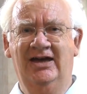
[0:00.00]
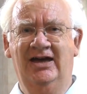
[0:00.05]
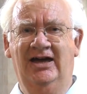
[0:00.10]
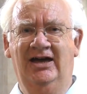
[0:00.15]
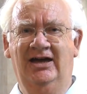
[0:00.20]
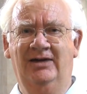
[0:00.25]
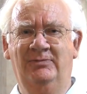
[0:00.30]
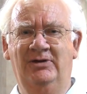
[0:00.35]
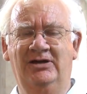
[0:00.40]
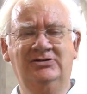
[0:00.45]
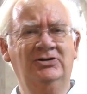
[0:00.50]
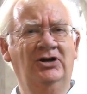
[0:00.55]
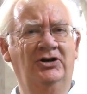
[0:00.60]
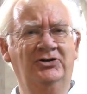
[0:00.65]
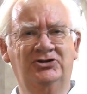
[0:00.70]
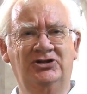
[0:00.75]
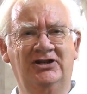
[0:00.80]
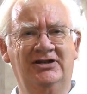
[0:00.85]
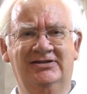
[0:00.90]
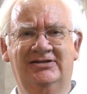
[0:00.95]
Um, it's
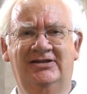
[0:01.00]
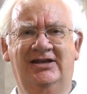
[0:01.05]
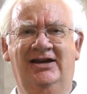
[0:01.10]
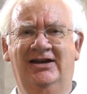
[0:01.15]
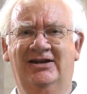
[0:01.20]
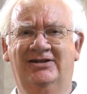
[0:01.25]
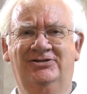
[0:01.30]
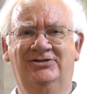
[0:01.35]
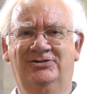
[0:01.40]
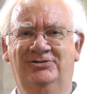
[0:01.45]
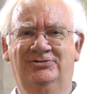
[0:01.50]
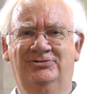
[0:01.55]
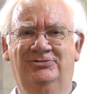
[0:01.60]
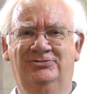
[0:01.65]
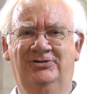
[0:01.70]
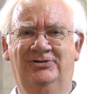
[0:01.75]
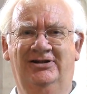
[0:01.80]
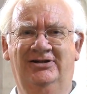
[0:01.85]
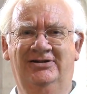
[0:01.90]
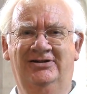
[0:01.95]
not just there
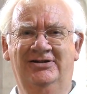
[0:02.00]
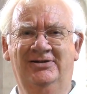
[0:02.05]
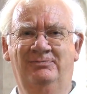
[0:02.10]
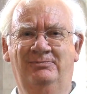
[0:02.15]
to uh,